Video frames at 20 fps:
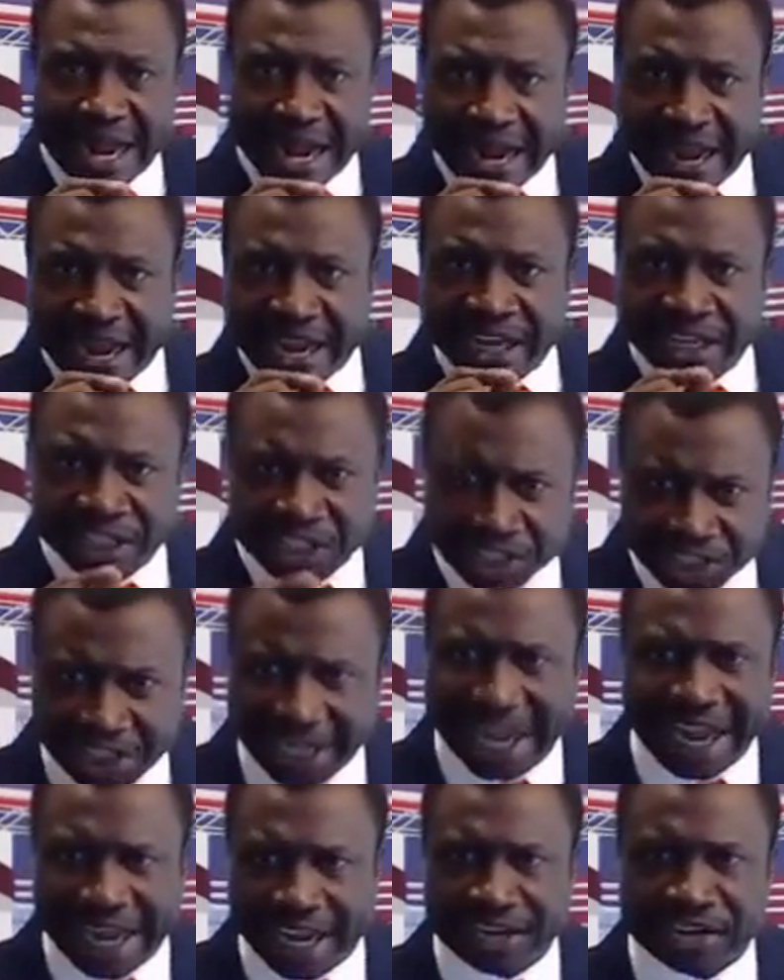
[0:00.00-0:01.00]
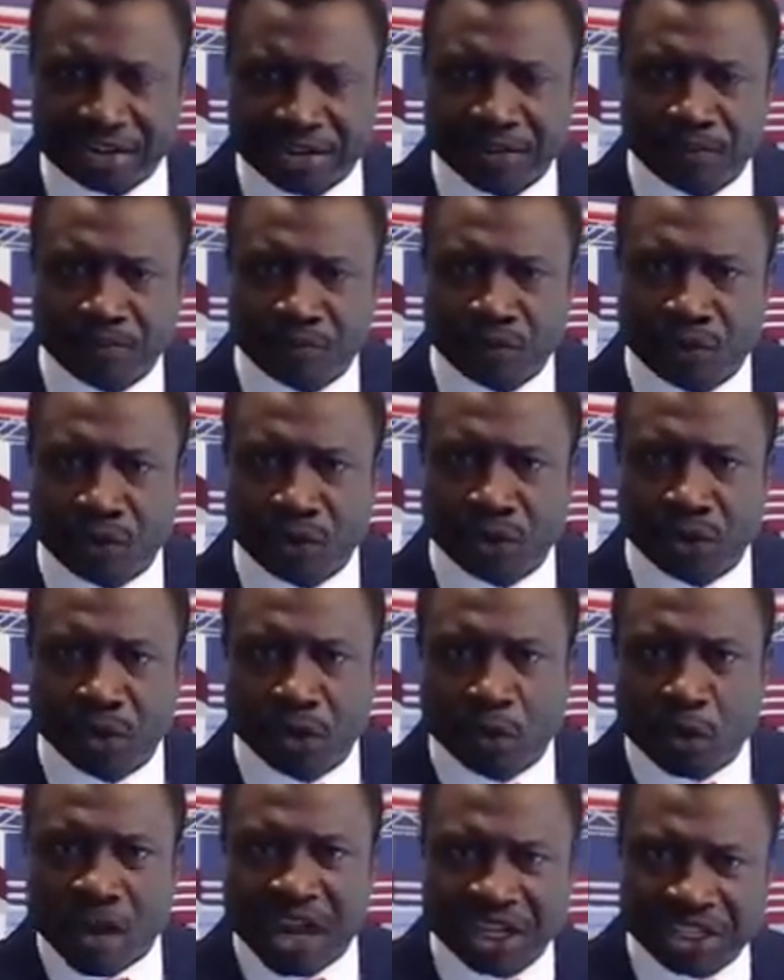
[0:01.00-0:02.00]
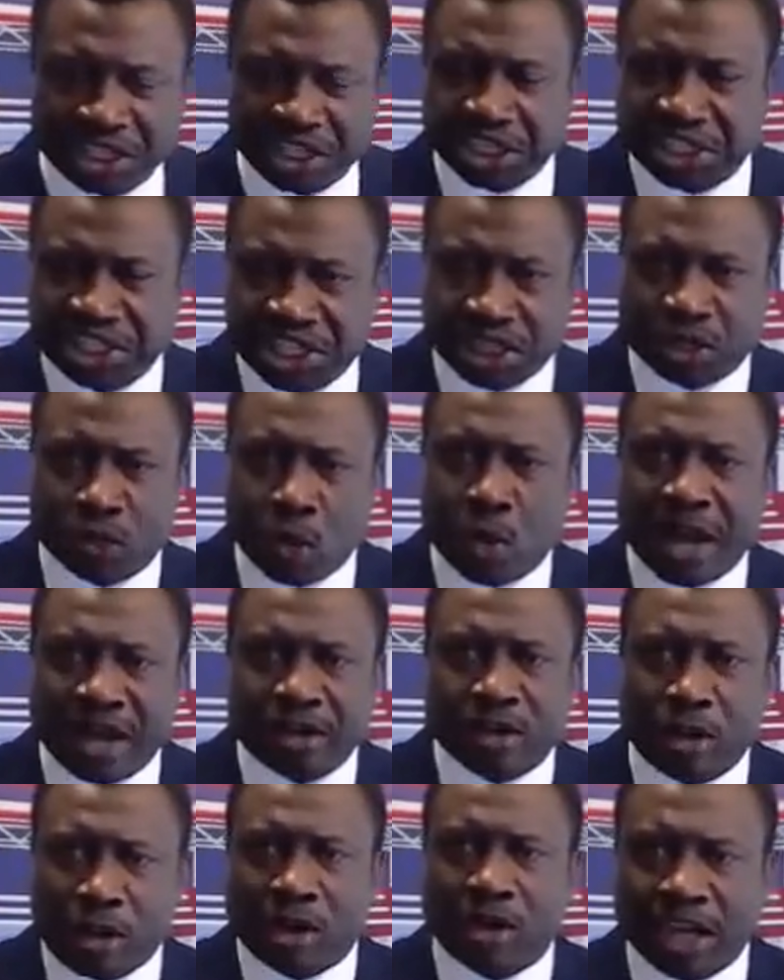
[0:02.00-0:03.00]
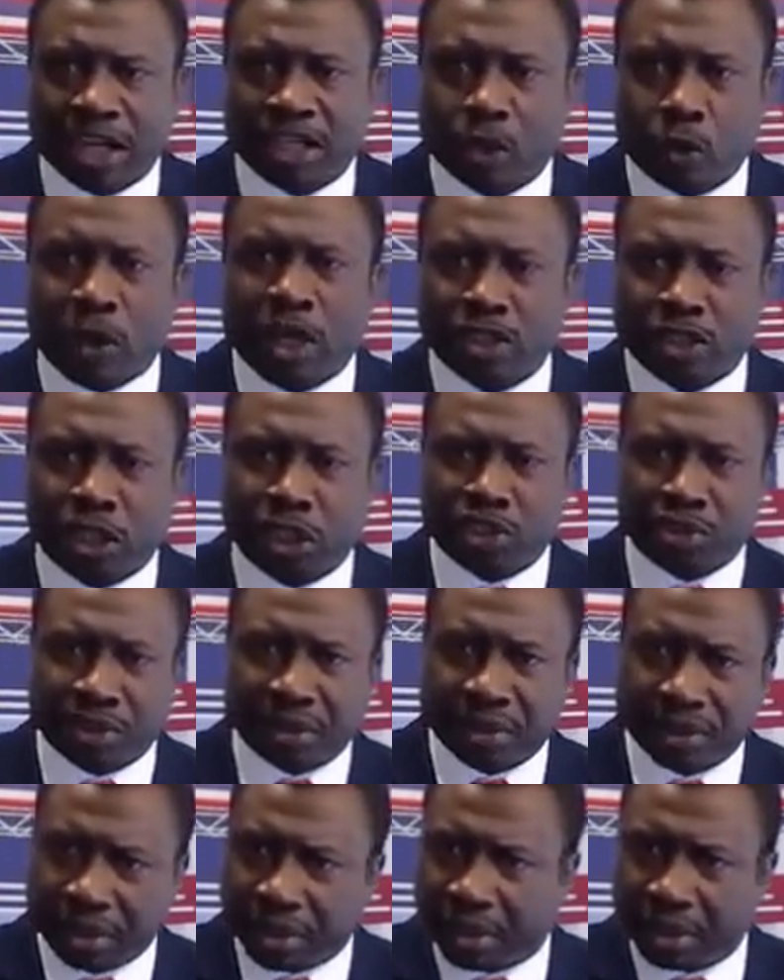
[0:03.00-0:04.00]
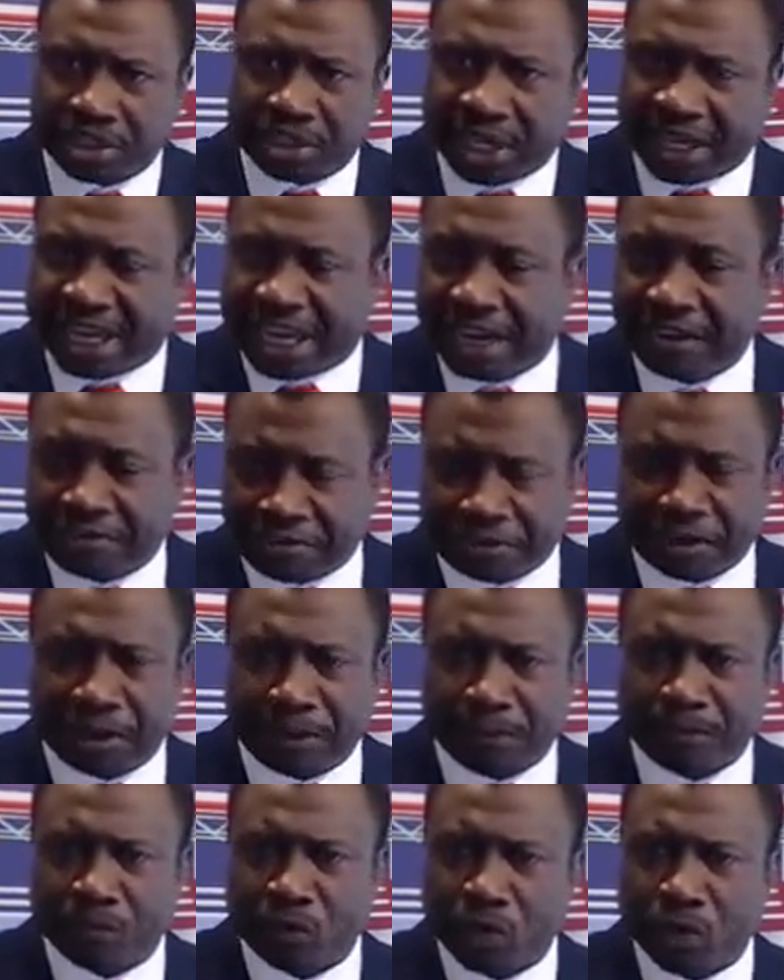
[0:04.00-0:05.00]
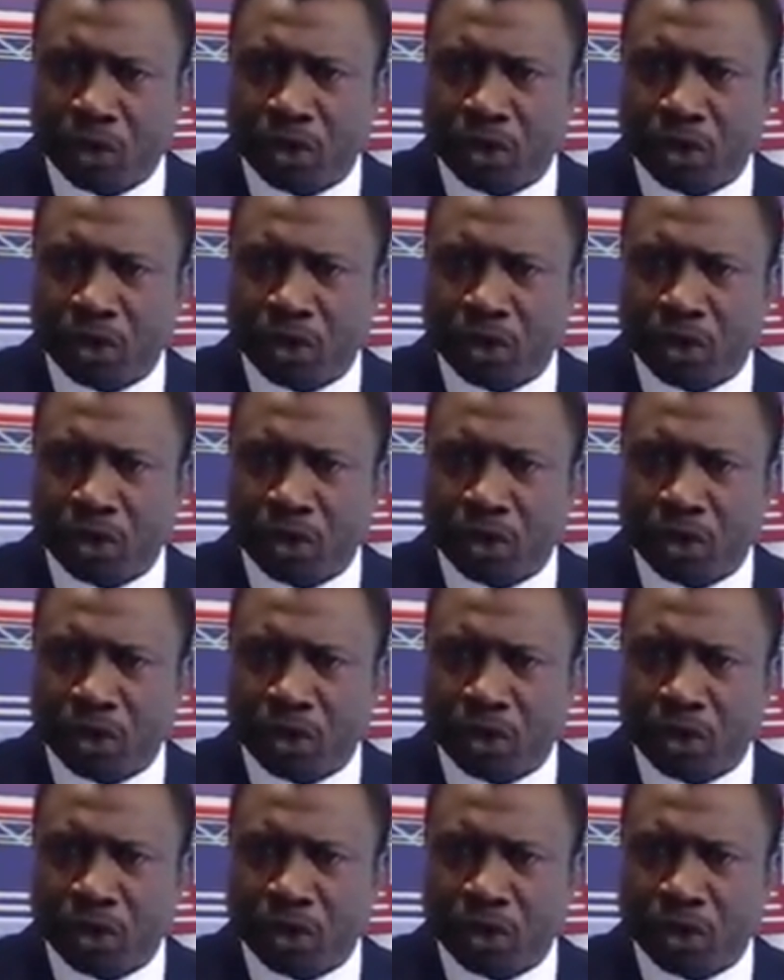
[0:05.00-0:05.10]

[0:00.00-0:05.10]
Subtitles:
In Sed, where Sisiku and others were just taken from,